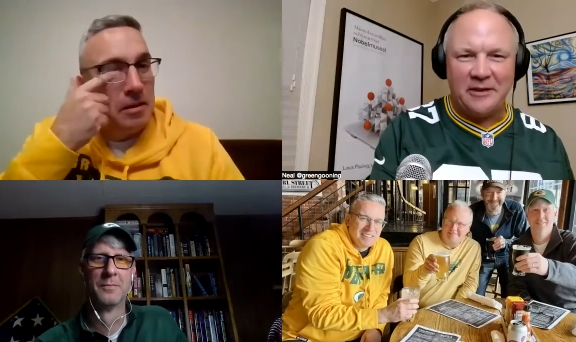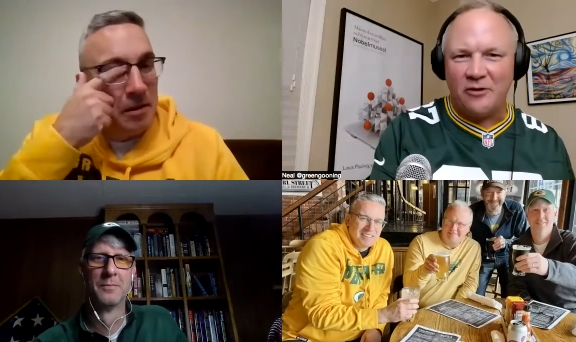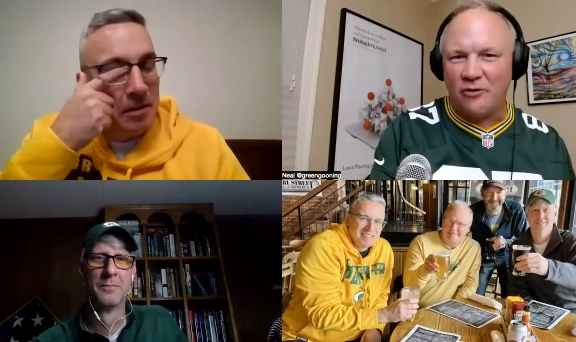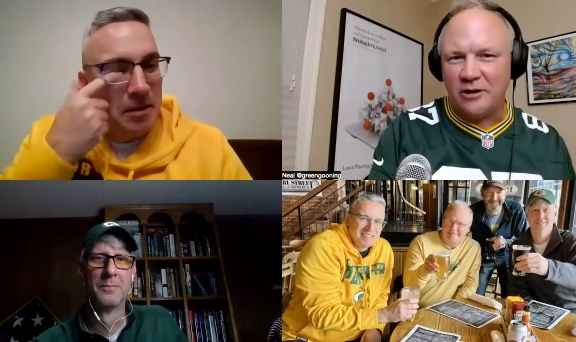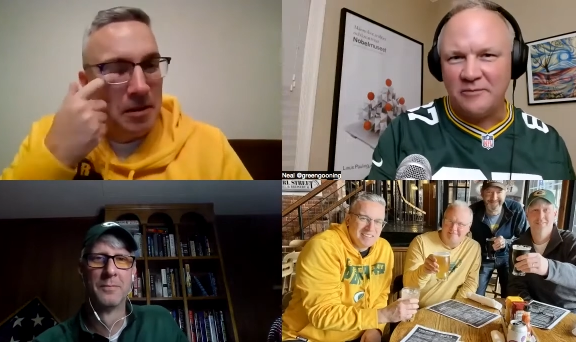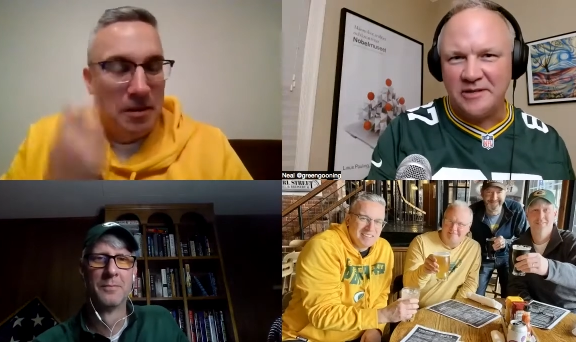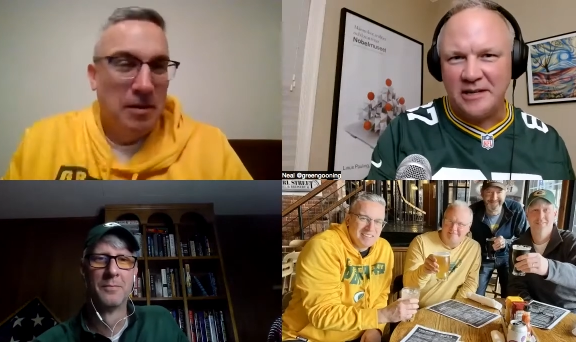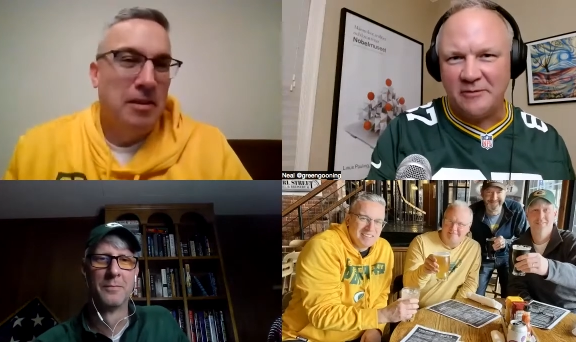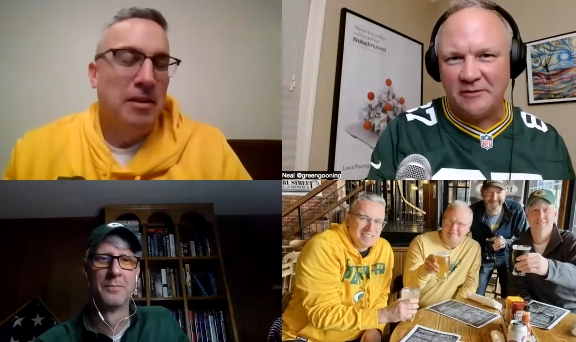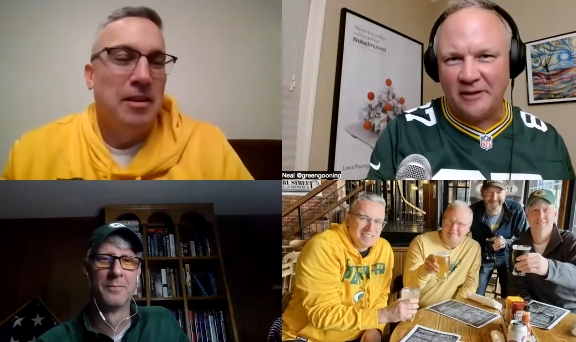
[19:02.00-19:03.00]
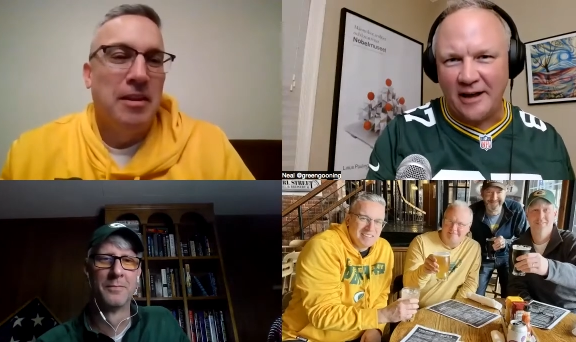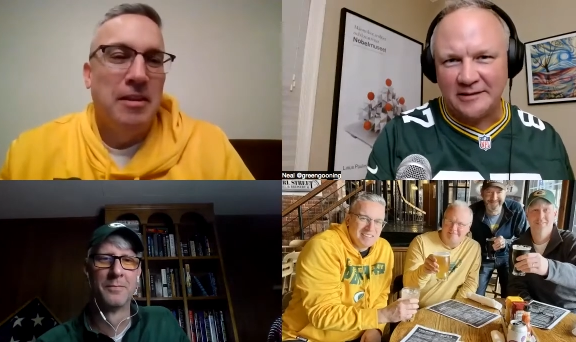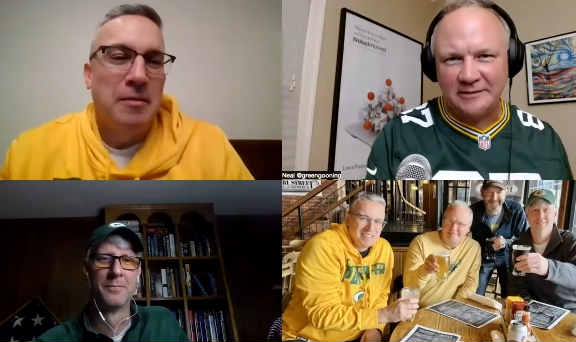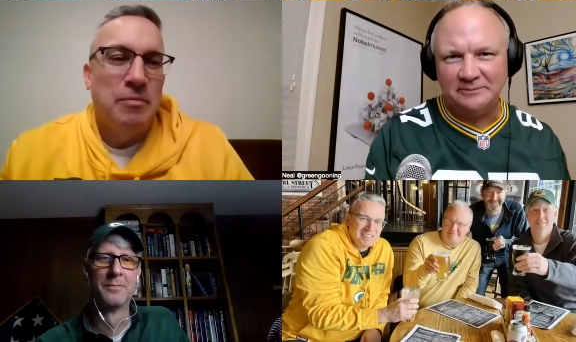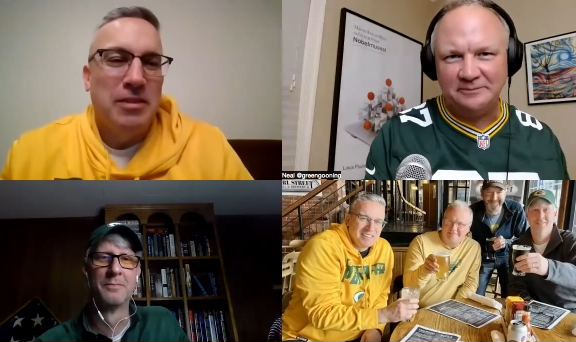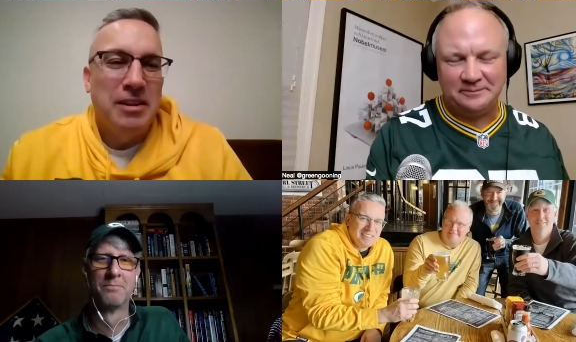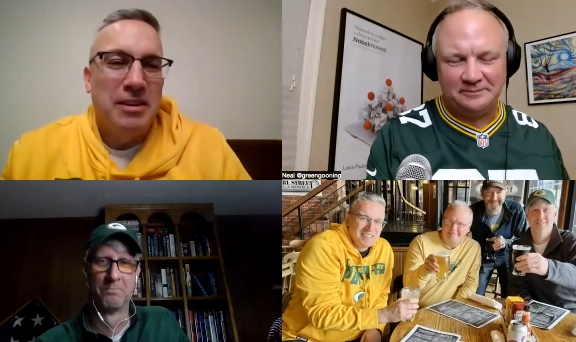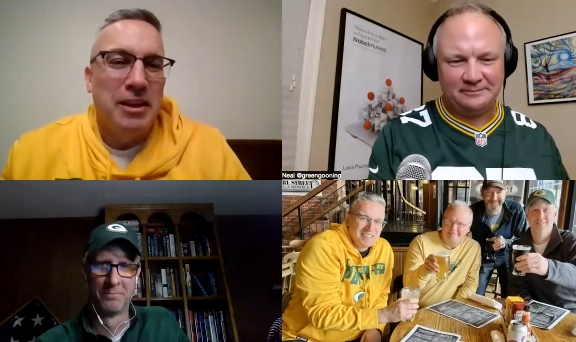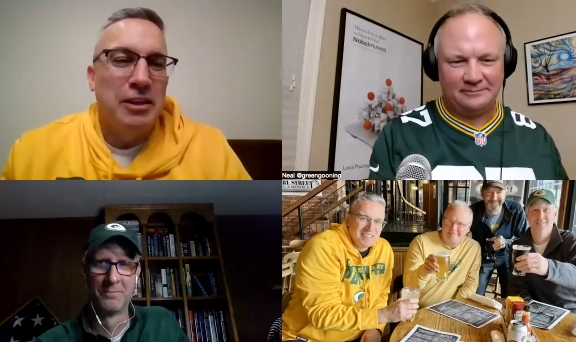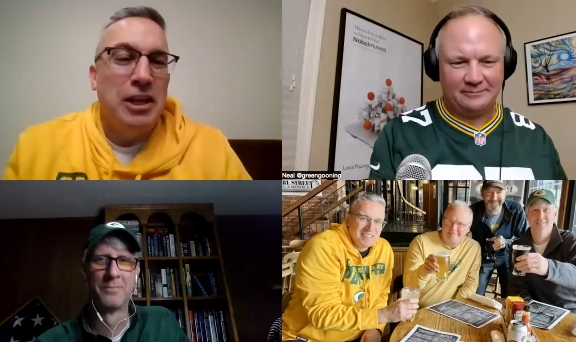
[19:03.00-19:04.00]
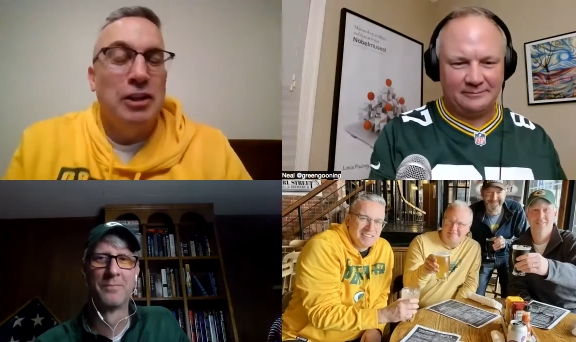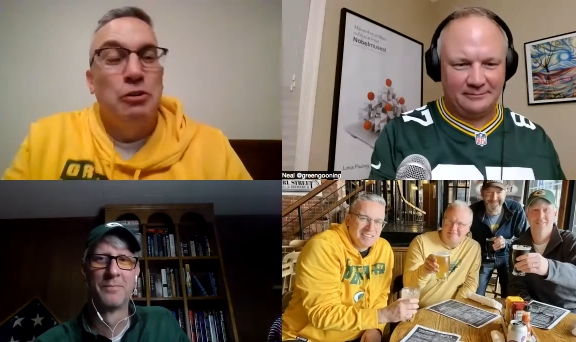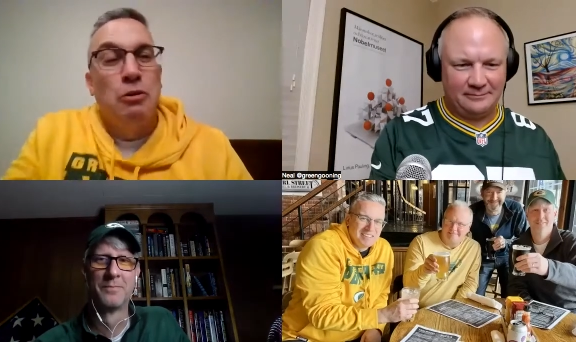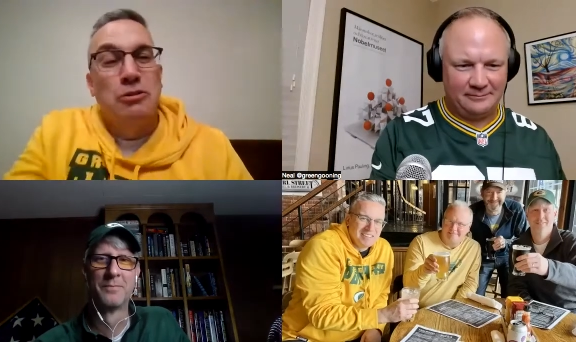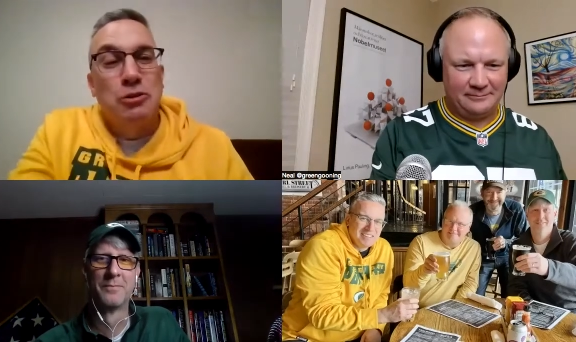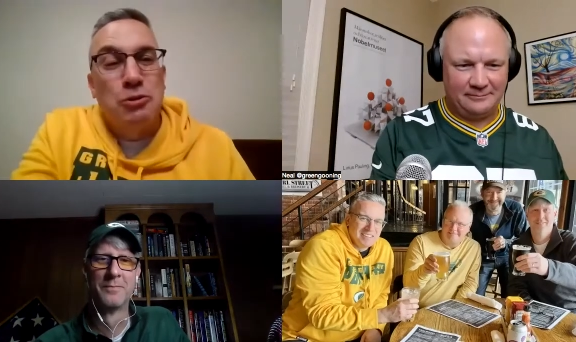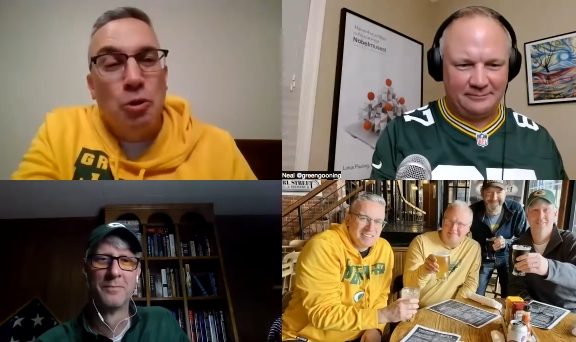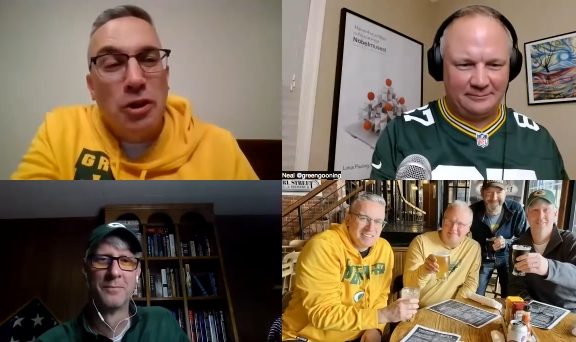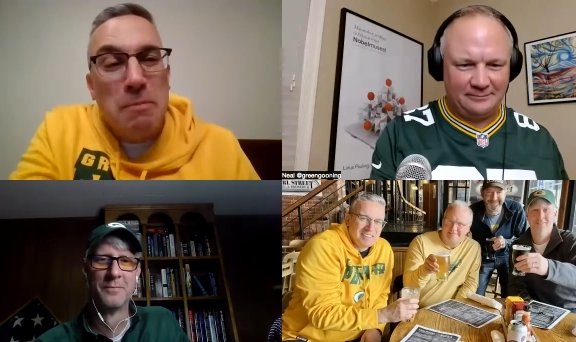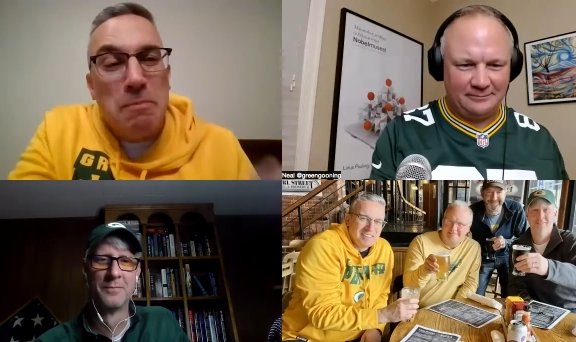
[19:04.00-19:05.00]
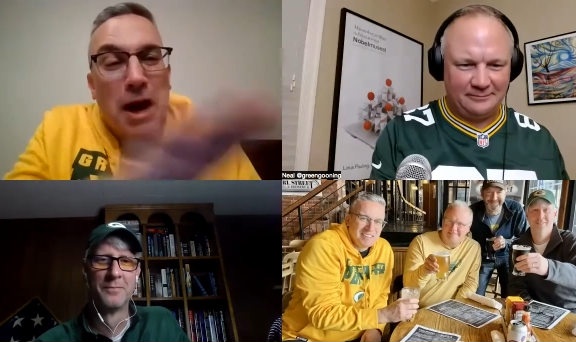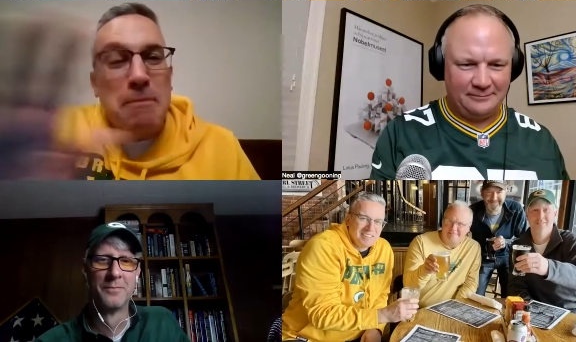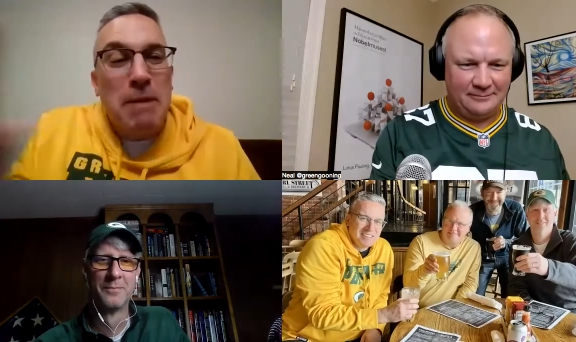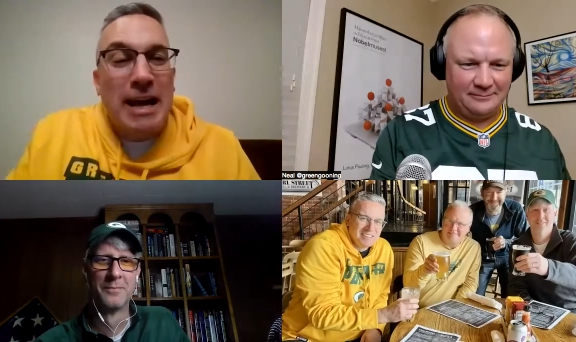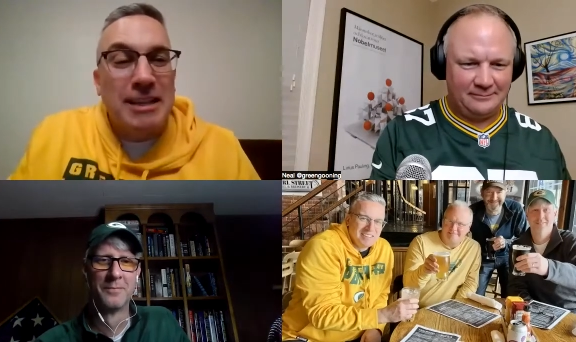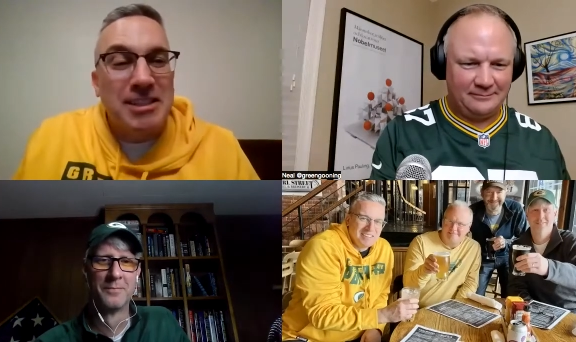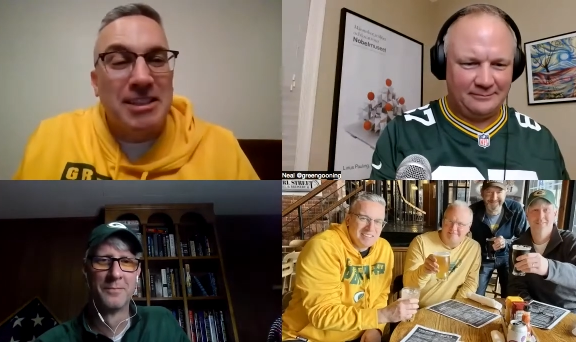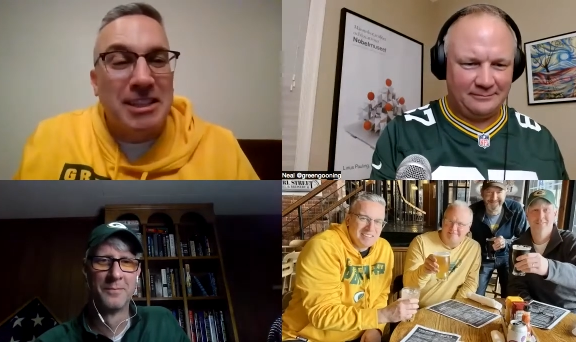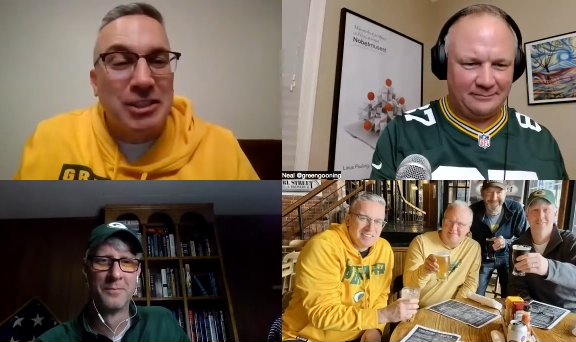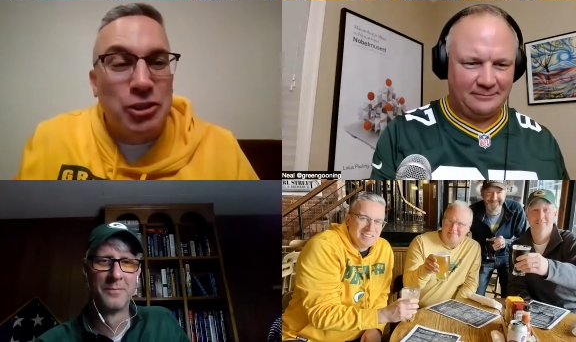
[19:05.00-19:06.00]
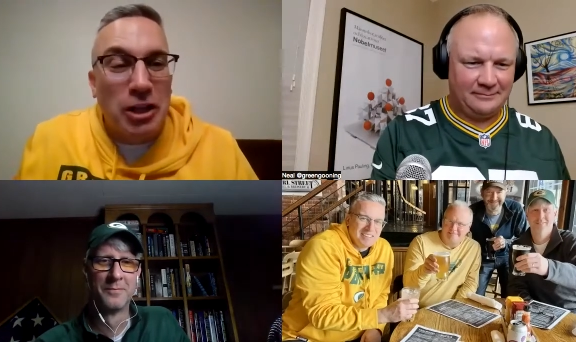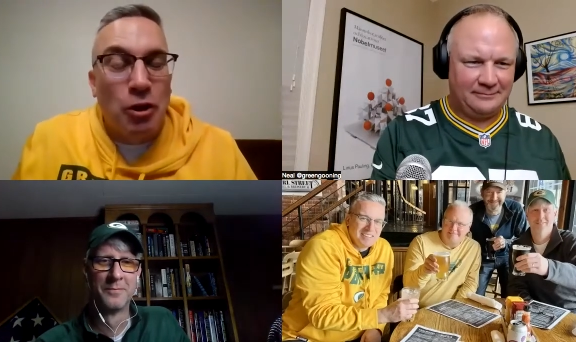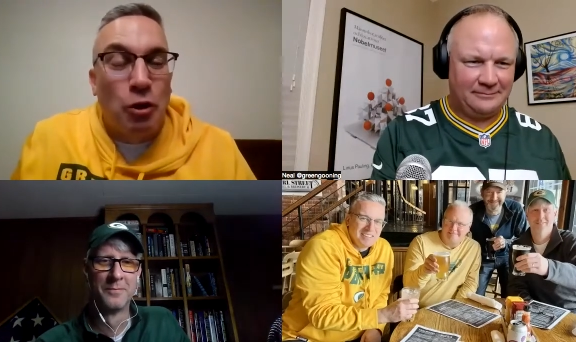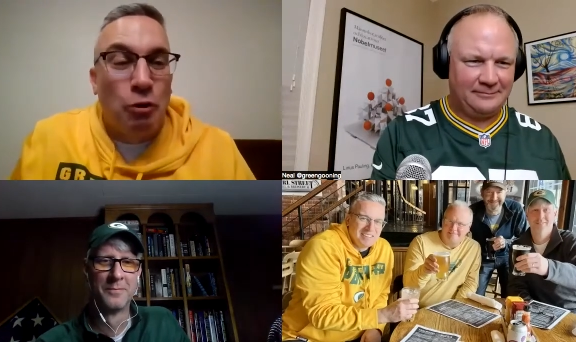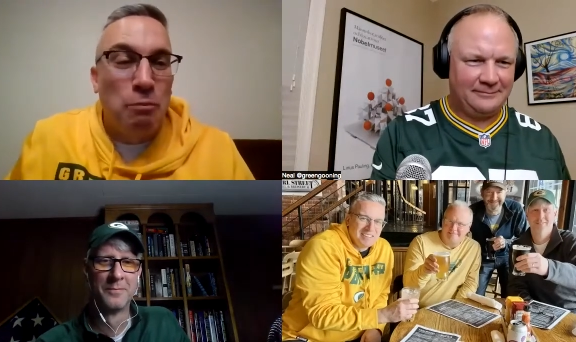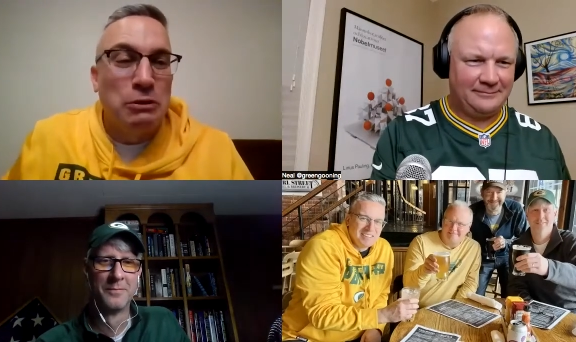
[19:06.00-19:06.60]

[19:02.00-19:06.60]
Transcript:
Speaker 1: the corning museum of glass
Speaker 2: Yet, yet you also totally bypassed the Jello